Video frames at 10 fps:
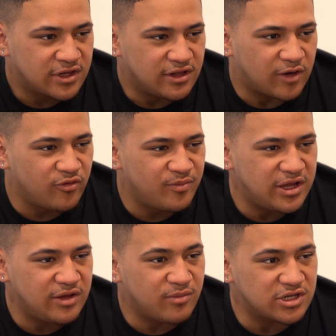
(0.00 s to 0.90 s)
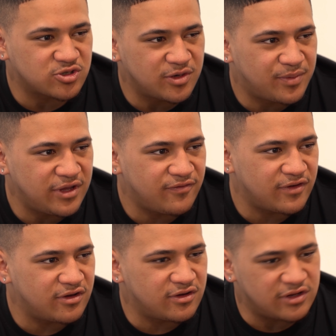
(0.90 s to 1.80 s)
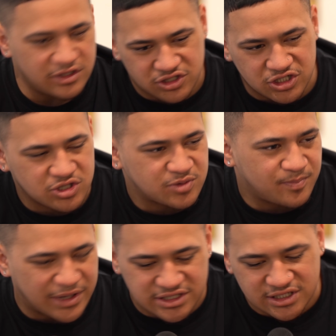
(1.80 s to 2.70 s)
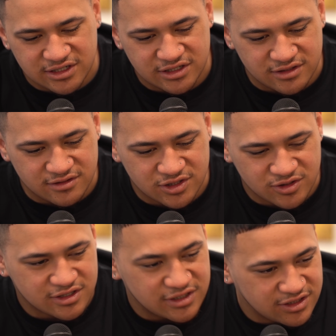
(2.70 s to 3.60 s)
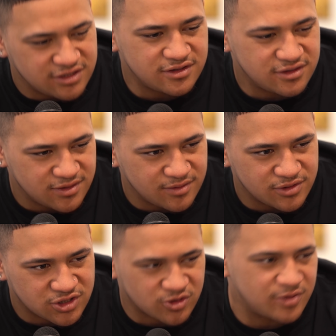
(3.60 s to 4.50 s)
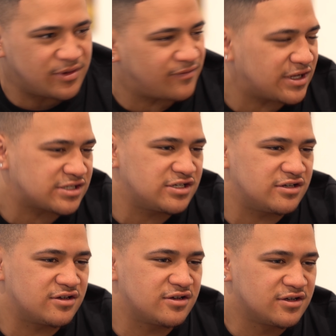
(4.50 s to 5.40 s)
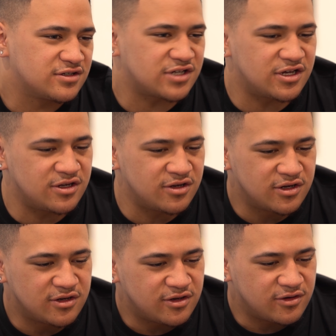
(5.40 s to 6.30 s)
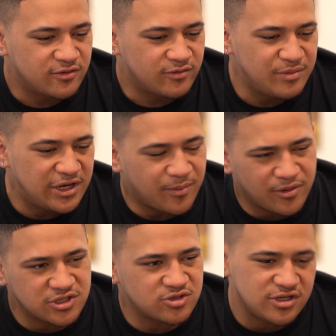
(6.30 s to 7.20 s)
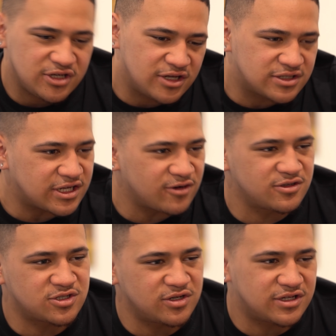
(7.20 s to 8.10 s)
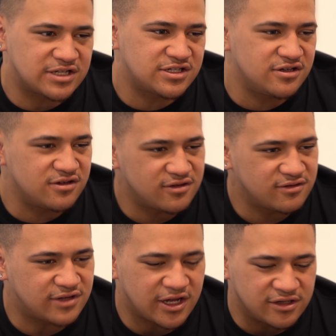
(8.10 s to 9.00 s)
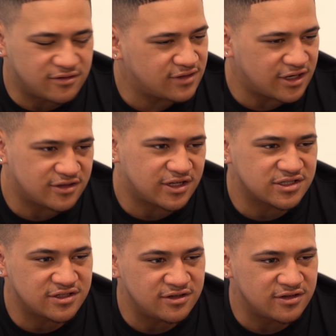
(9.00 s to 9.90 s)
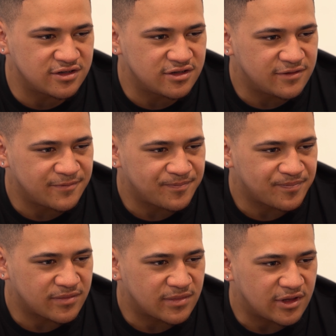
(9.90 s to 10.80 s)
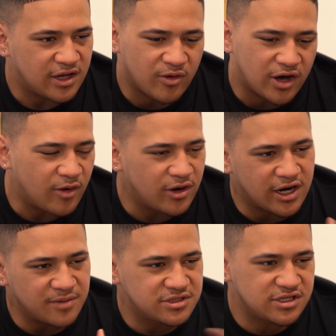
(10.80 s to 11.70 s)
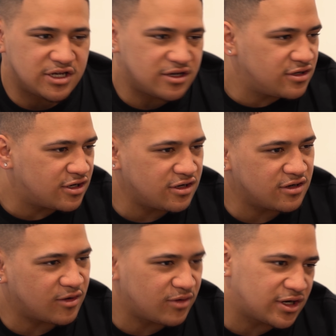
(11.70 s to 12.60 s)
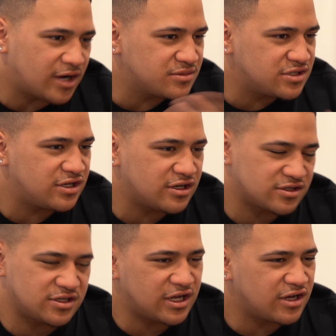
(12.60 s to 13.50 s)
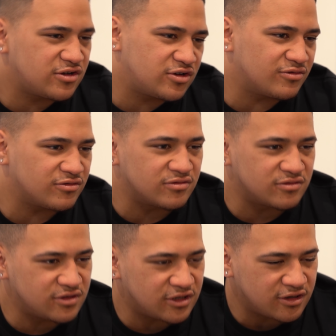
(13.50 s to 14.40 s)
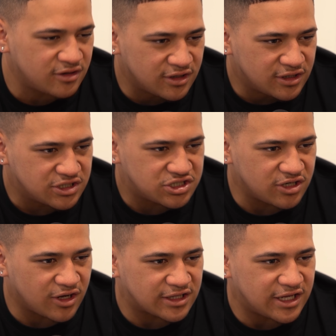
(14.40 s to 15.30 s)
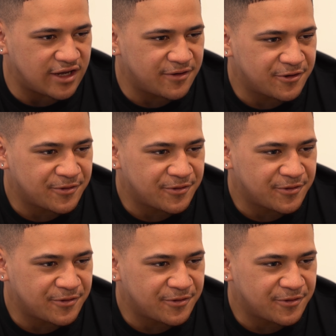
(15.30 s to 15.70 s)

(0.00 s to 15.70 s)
like with me, my street beef, it's just basically strictly street beef. That's it. So we meet up on the street. Yeah, it's done on the street. That's it. Done and dusted. I won't come to your, you know, I won't come to your house and now, or, you know, shit like that.